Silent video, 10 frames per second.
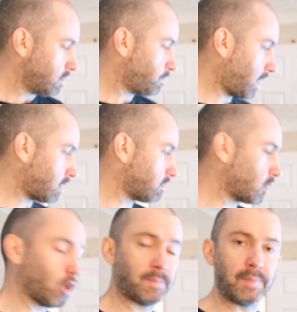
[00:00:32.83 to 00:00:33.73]
But a
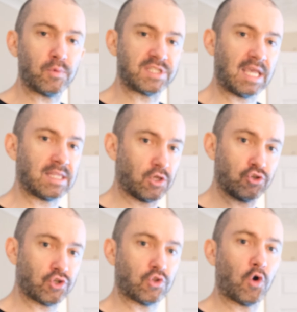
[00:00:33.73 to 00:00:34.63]
lot of people say that you
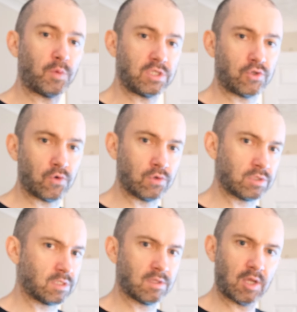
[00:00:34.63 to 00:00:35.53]
should always
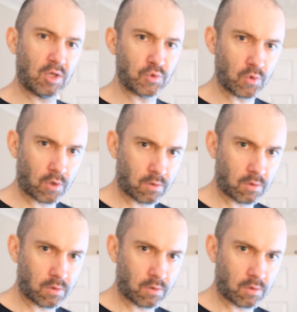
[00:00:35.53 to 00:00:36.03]
use the original